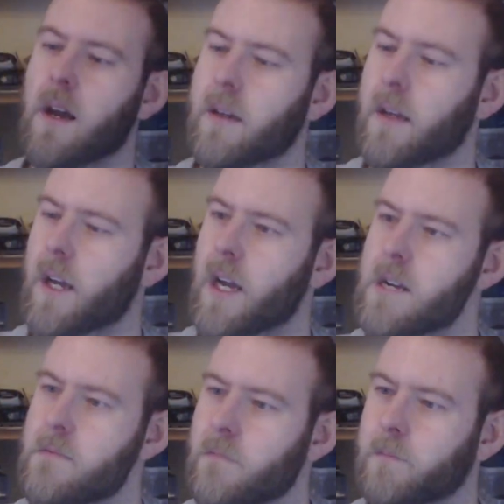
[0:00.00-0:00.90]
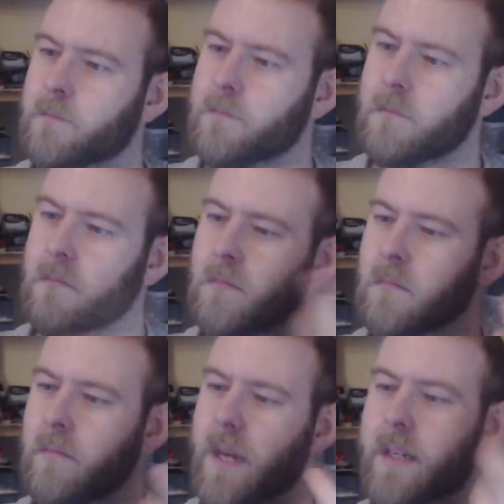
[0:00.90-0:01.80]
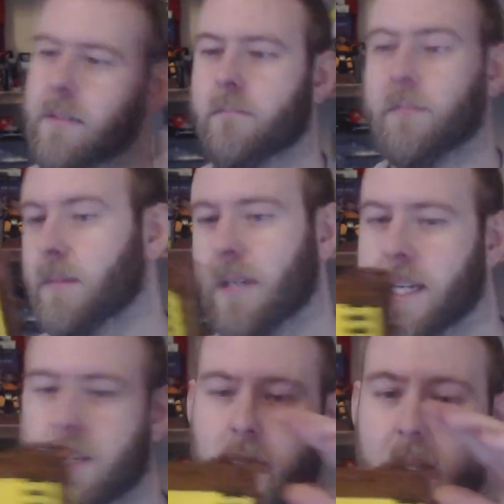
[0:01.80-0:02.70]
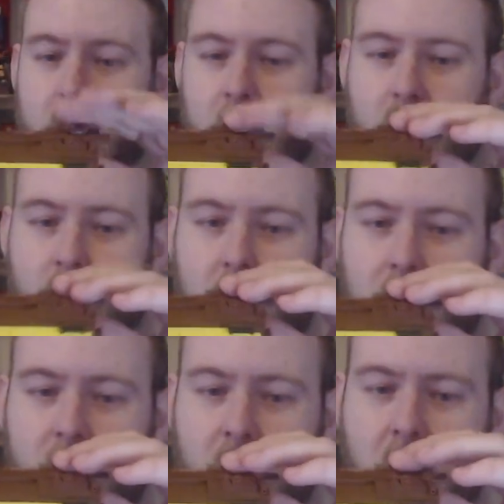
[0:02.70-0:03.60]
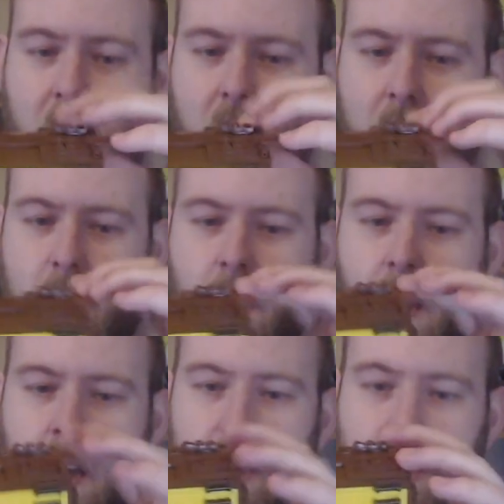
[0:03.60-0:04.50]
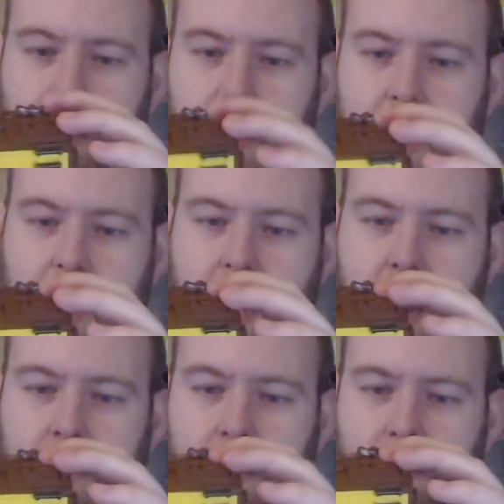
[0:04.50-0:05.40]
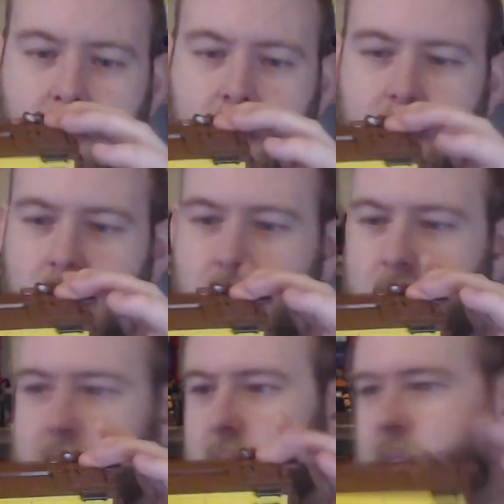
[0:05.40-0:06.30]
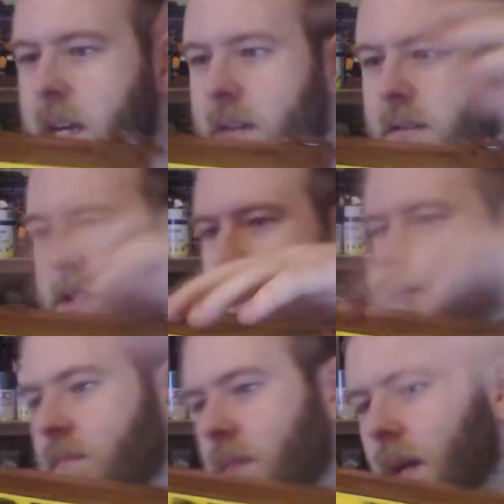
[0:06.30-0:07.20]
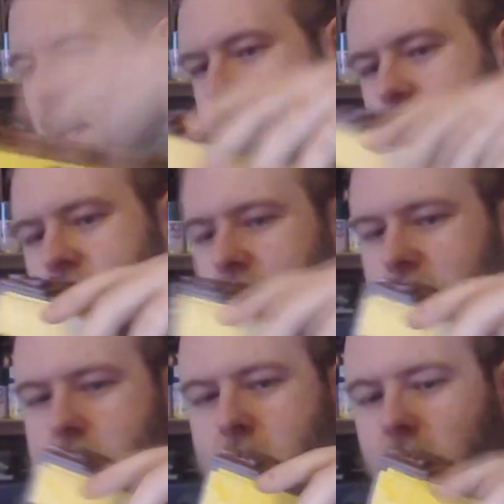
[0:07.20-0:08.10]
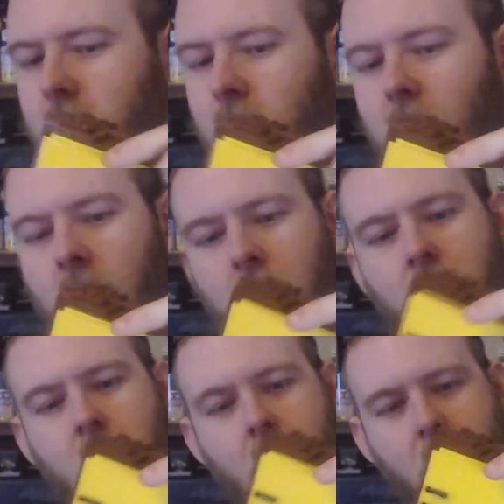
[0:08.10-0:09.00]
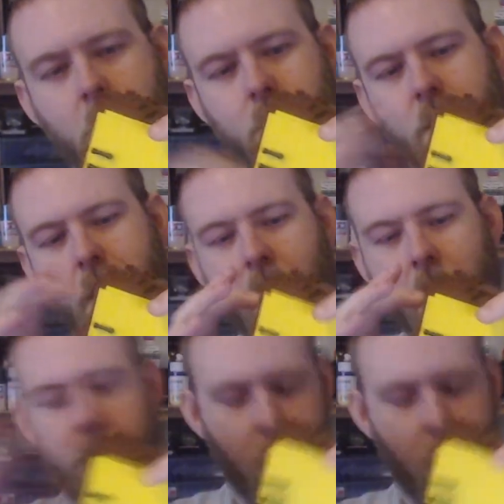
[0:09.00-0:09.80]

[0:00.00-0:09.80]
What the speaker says: And literally it's just the decals. And once it's got the decals on, it's a complete model. So yeah, you know,